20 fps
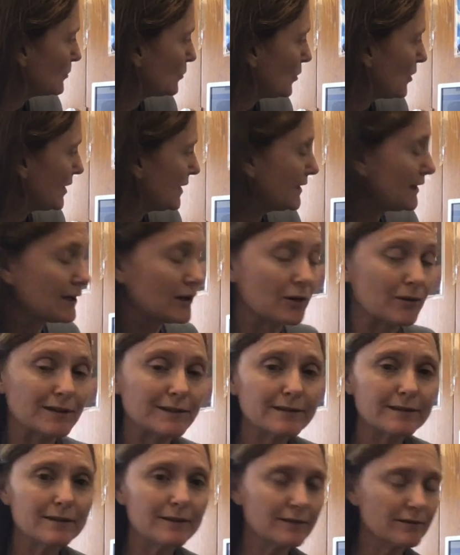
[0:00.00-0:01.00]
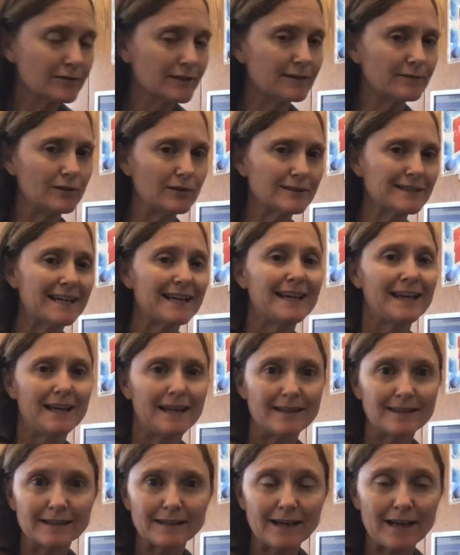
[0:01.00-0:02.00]
one and going to the three volt,
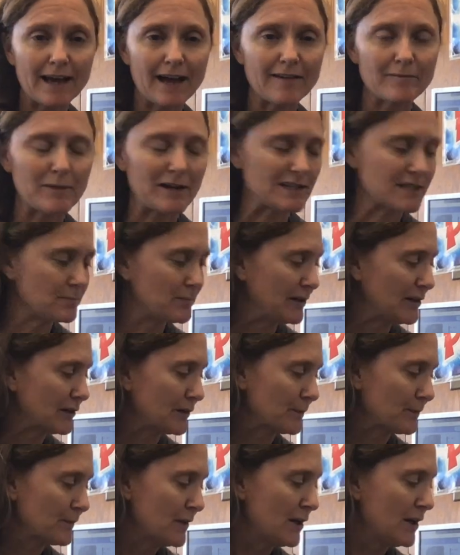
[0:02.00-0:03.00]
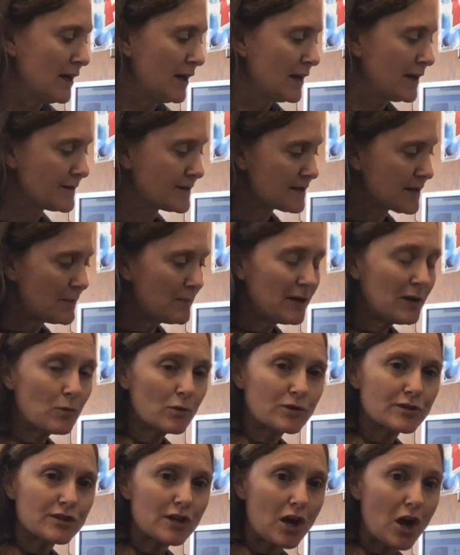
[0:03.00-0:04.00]
and then I have my speaker. If somebody
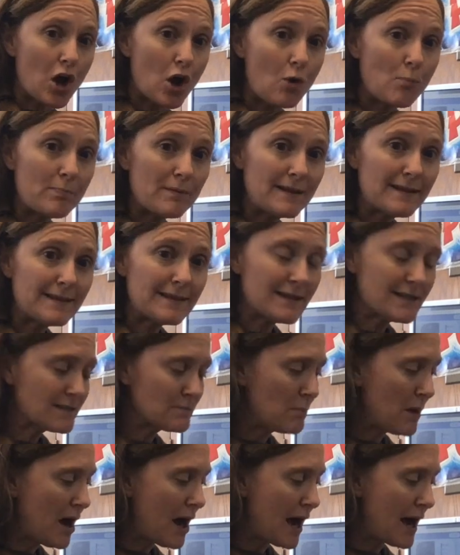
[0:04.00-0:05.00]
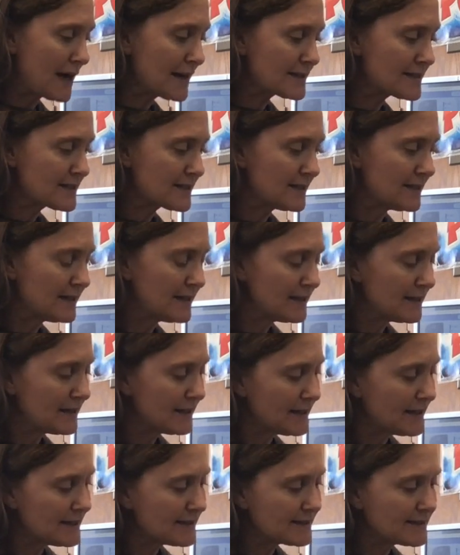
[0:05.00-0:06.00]
were to open this box,
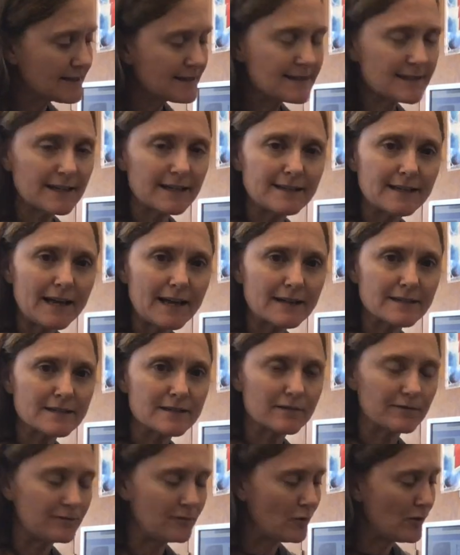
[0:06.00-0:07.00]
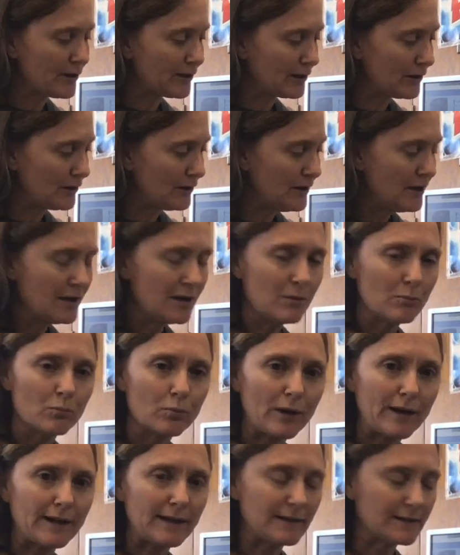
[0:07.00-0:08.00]
it disconnects the foil,
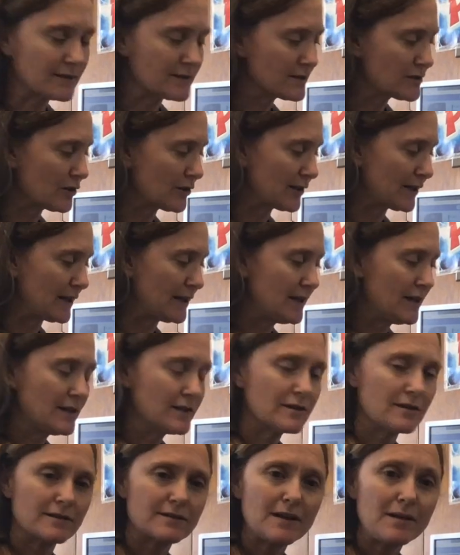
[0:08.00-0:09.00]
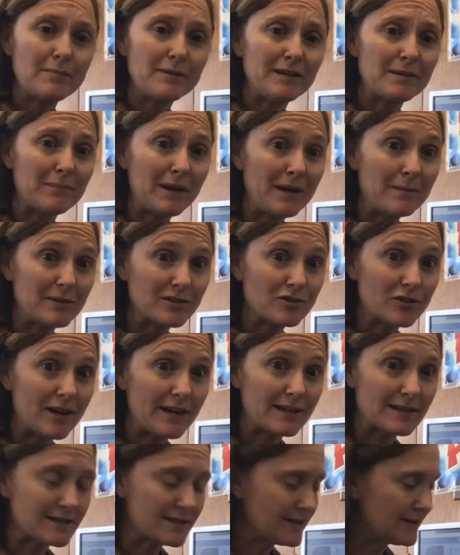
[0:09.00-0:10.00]
breaking the circuit. So somebody might be
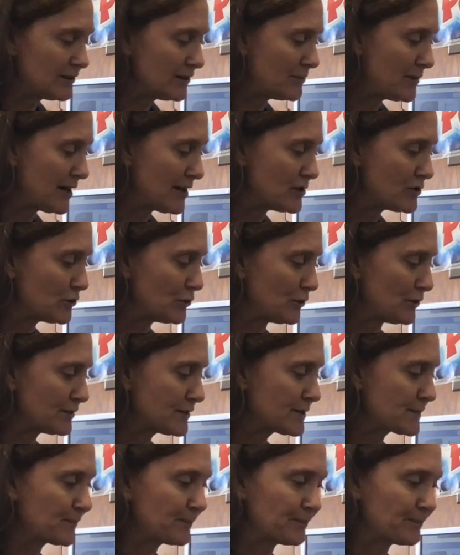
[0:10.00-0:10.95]
trying to steal my jewels.